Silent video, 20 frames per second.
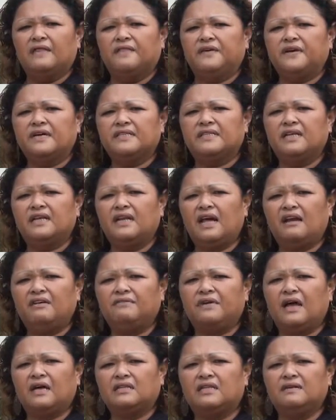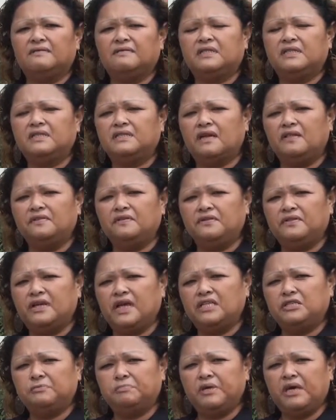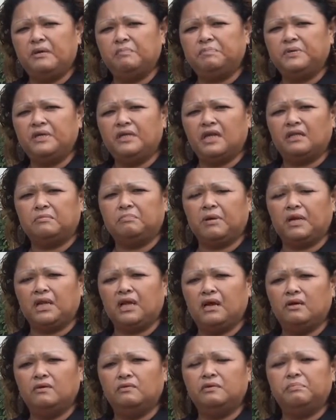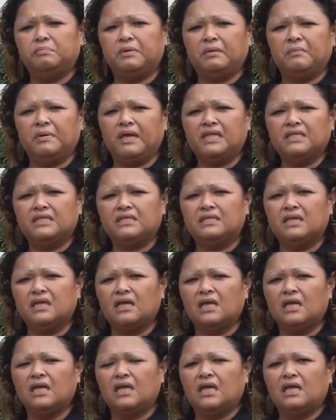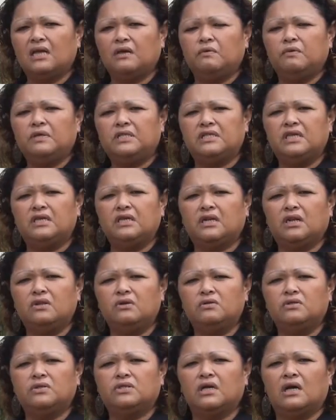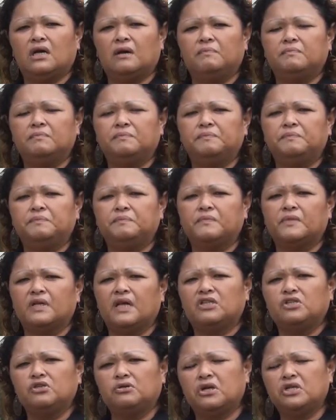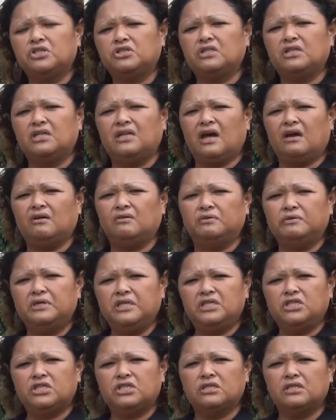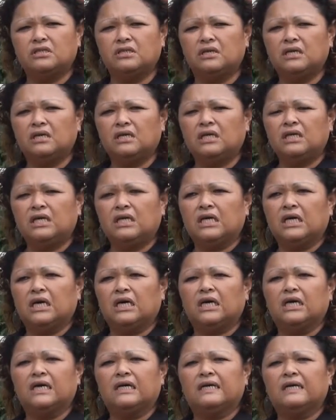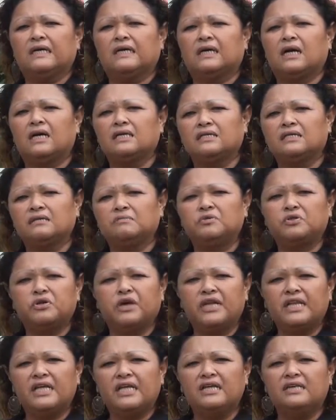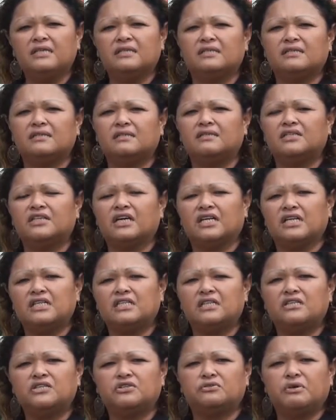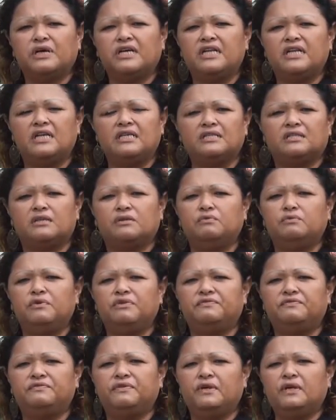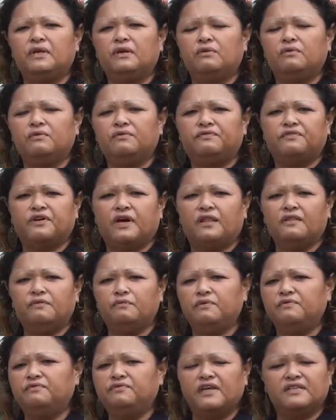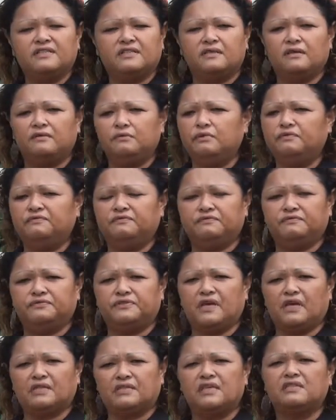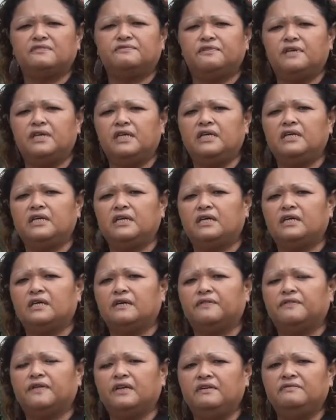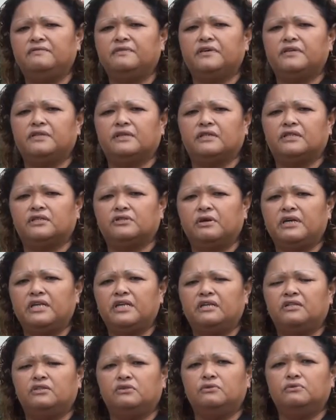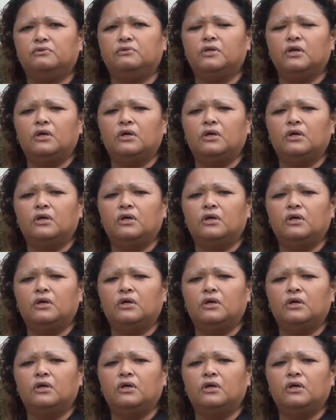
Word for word: There's a lot of activities under the H P M P that Palau implements, which includes um, educational outreach, uh, custom trainings, uh, technicians trainings, and we've we've gone we've, we've successfully uh, delivered the training to